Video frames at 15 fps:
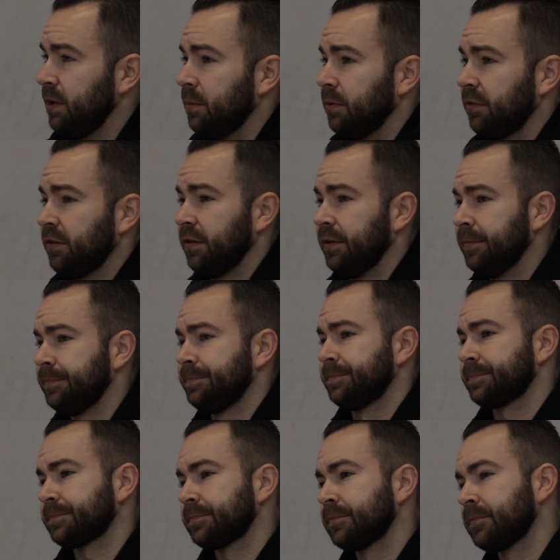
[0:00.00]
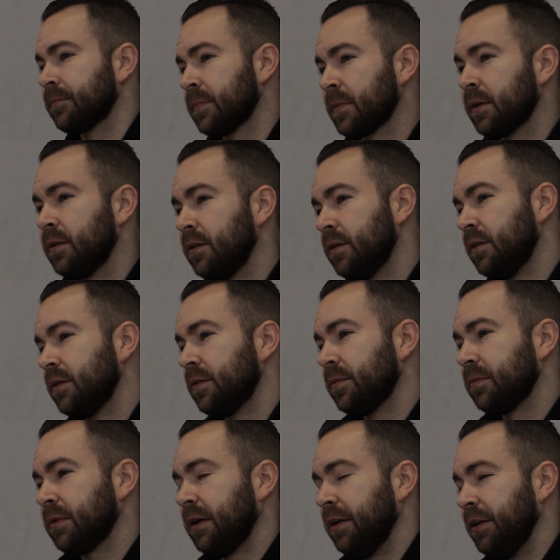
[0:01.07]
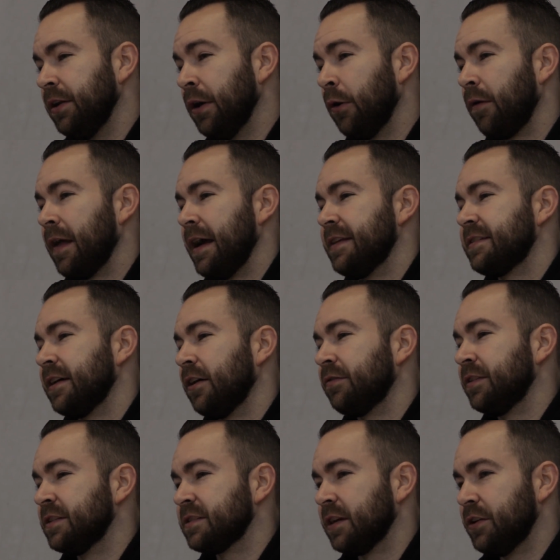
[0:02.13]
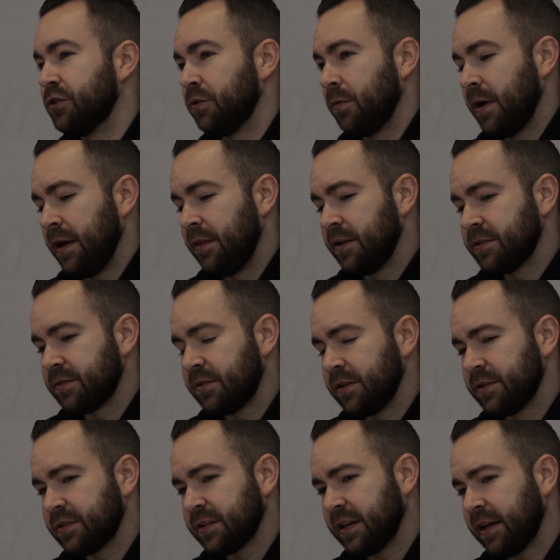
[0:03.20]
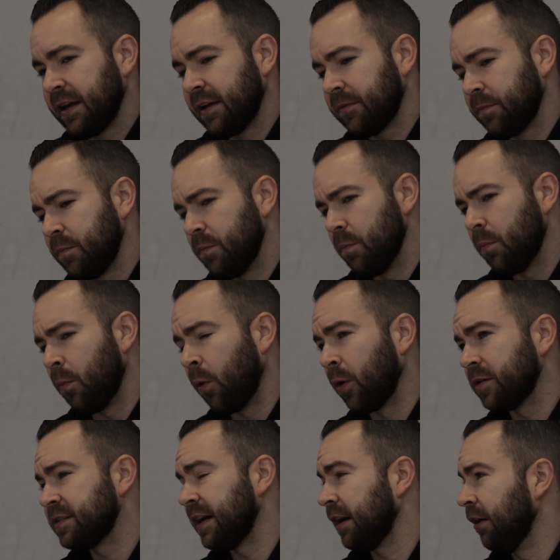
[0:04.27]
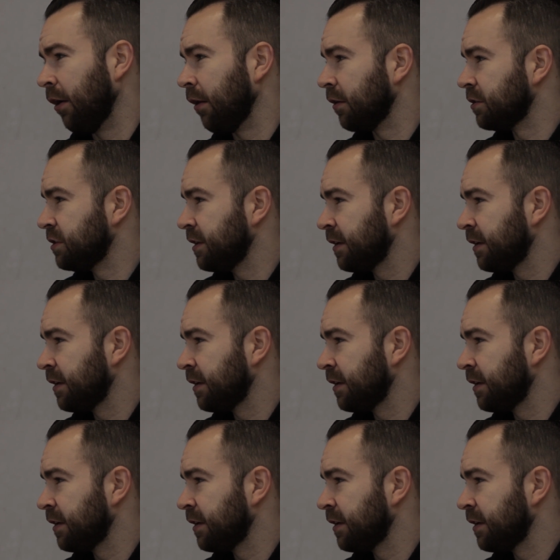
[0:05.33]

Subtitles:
able to kind of know thyself in such a way. There's like more technology